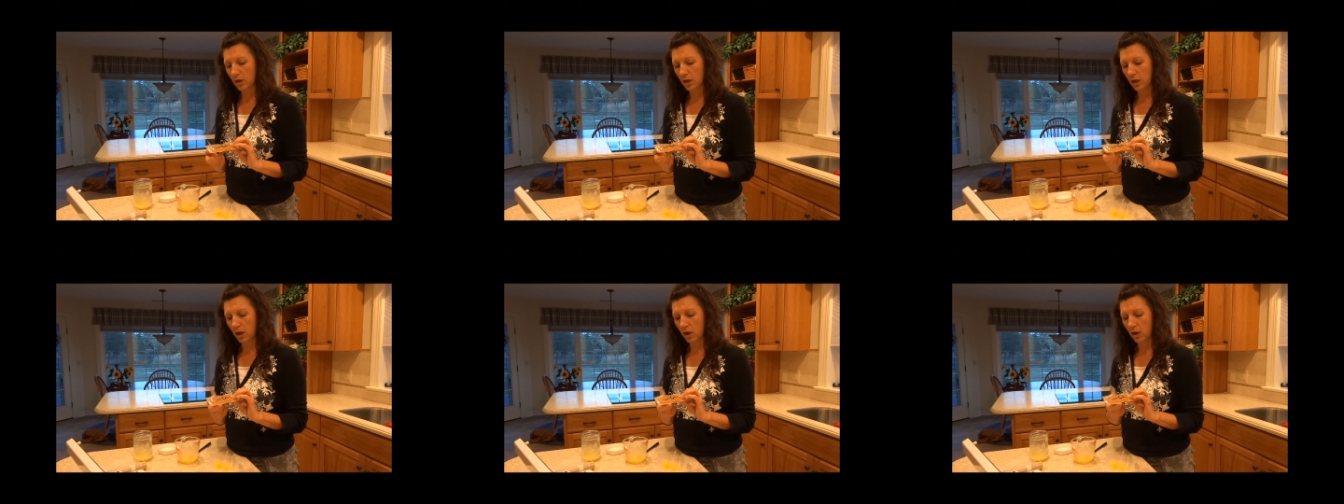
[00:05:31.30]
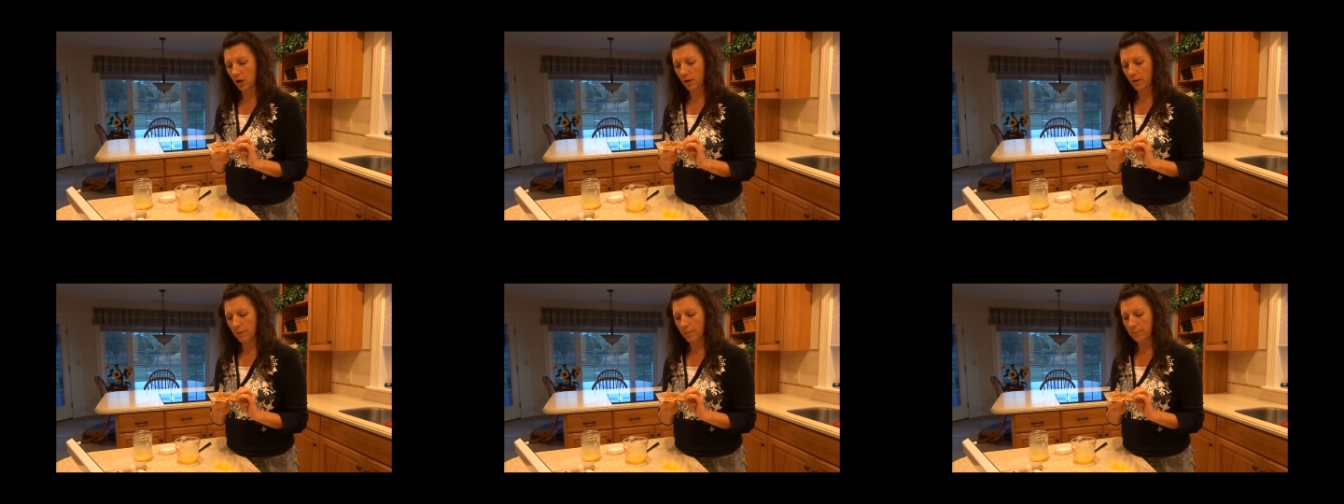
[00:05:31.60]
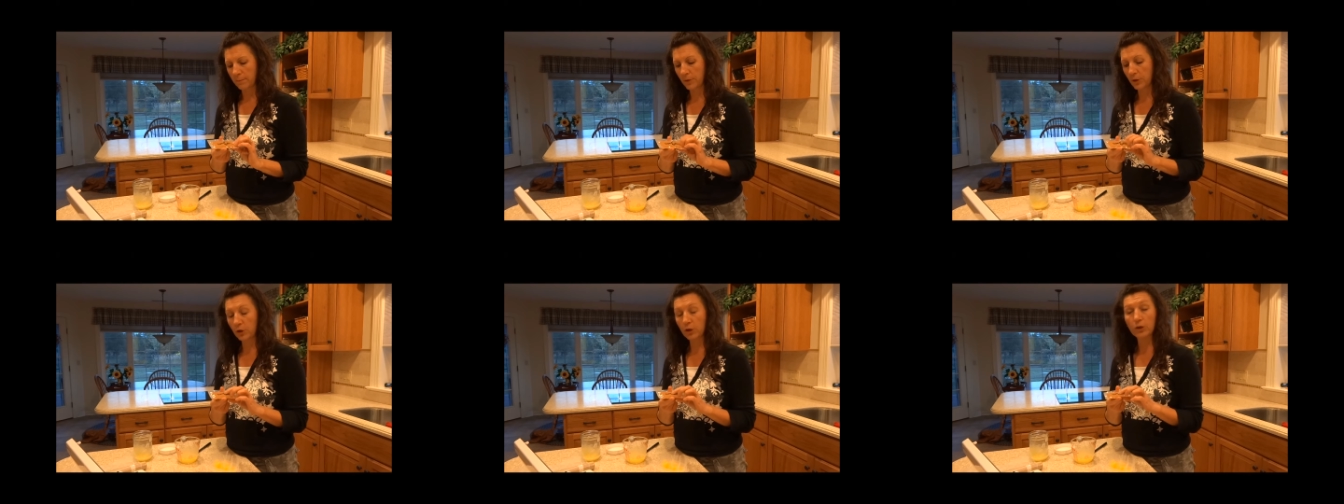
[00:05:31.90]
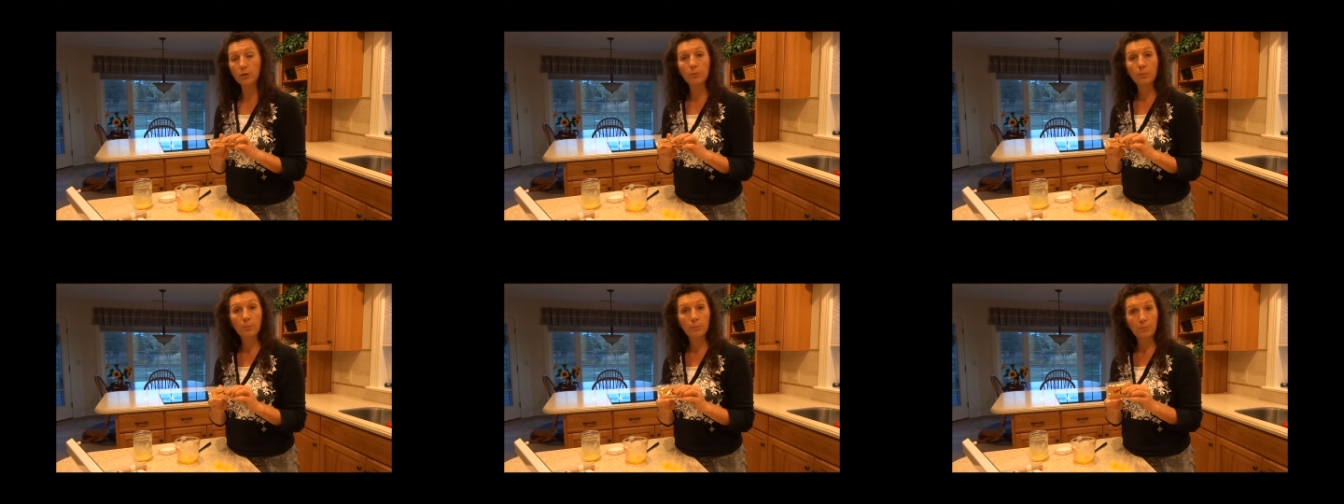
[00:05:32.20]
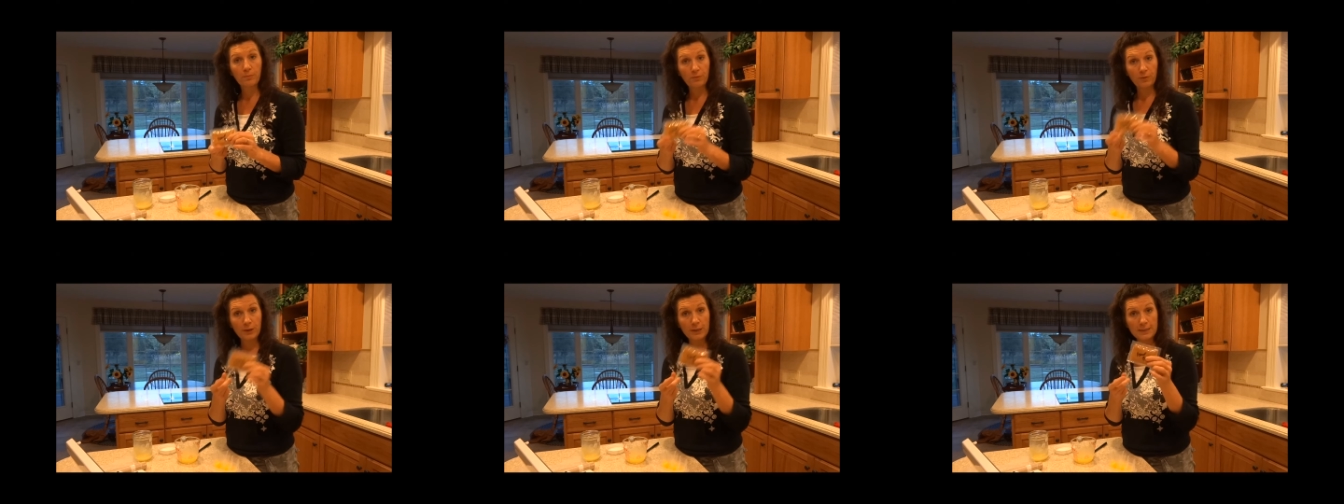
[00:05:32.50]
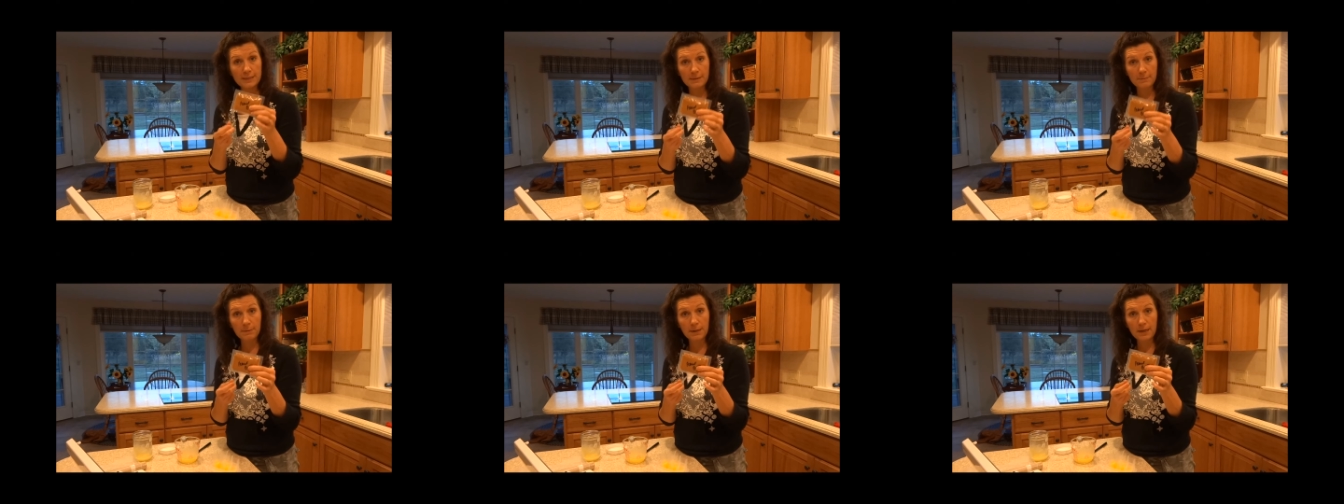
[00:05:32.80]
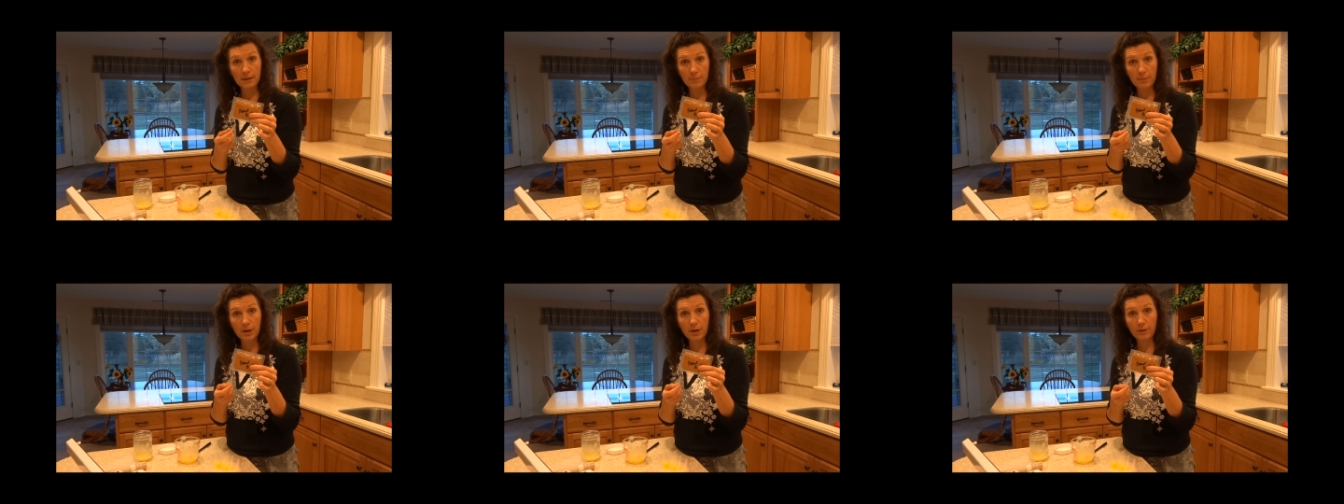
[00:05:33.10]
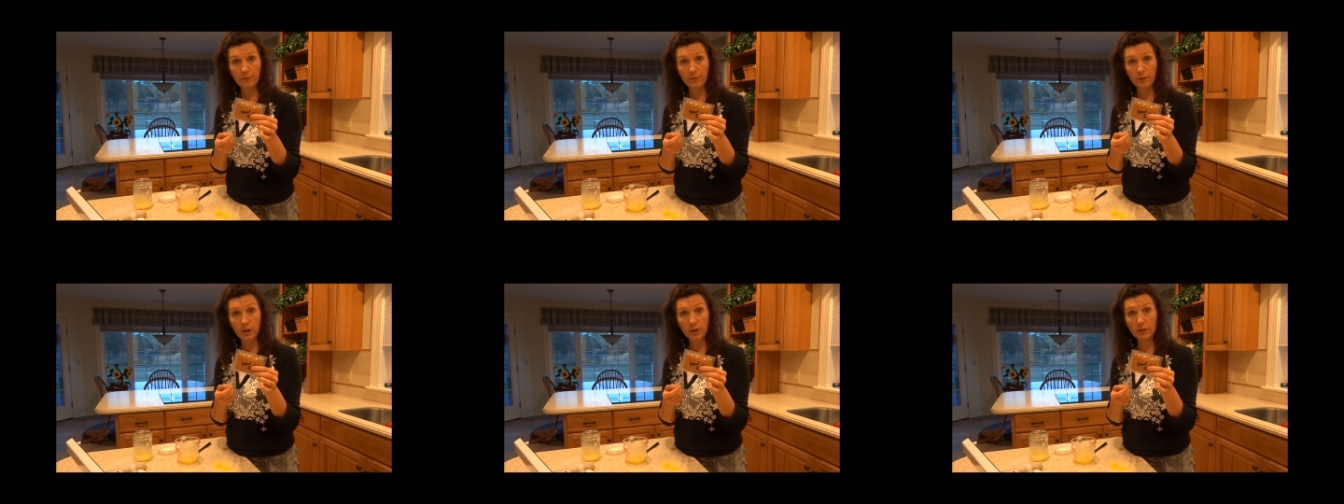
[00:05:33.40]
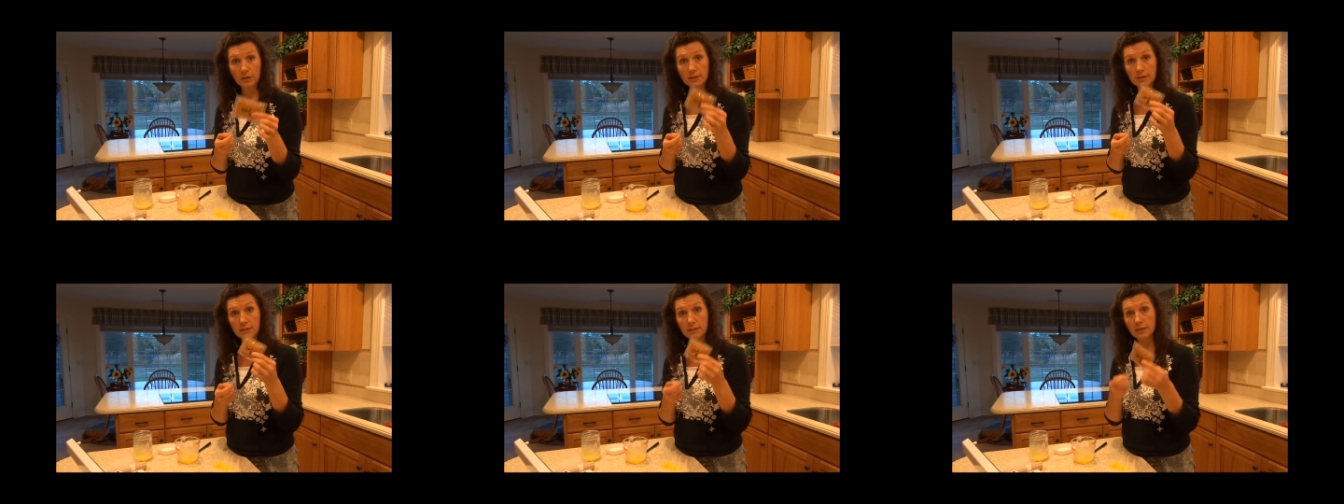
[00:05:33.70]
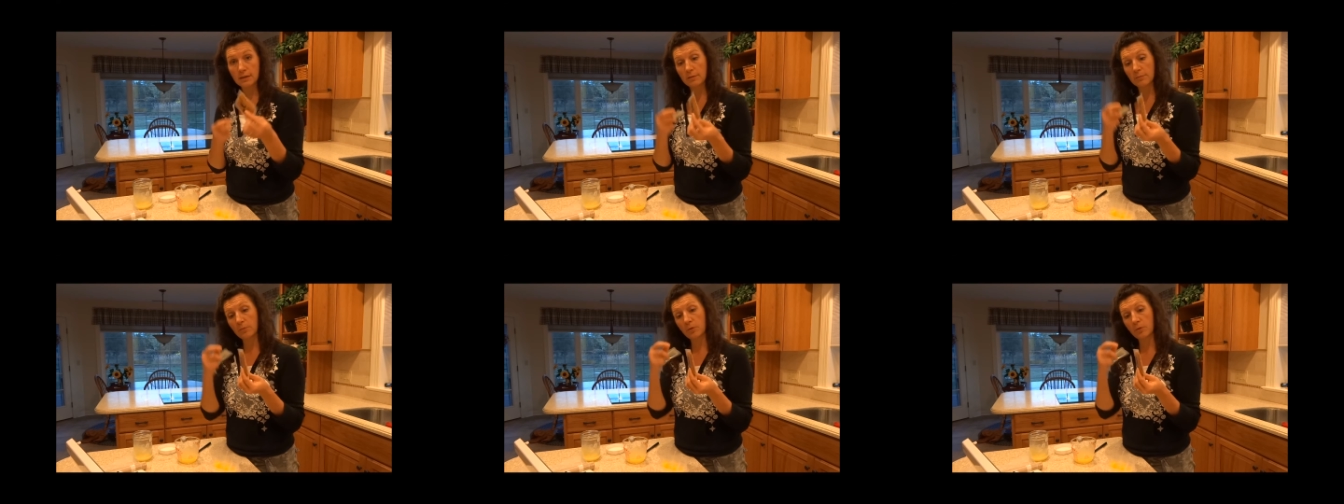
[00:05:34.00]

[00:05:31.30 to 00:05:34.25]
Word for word: Um, you could freeze the peanut butter first,